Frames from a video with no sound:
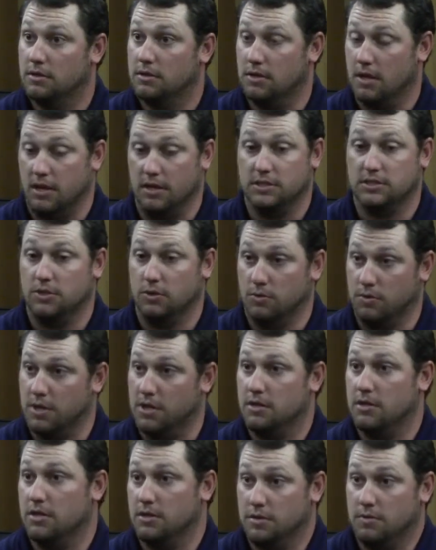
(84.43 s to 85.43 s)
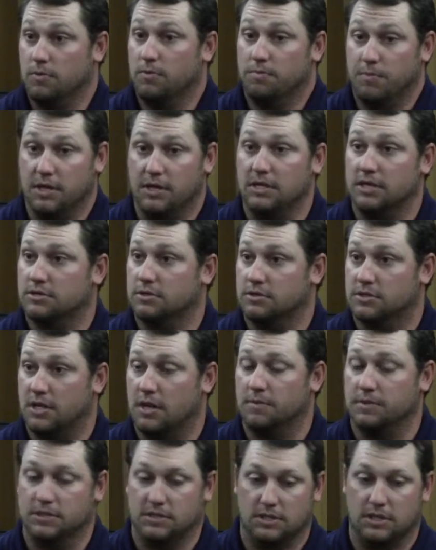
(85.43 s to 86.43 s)
and it's to win and to be district
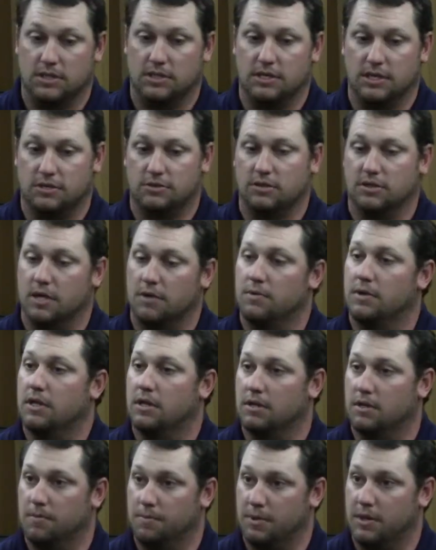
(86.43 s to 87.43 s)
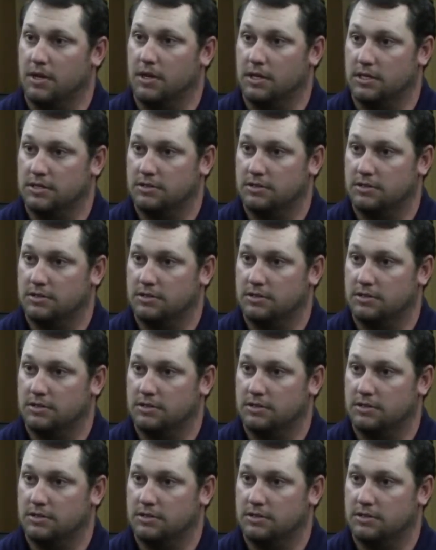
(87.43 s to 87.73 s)
champions. It's a district that we can compete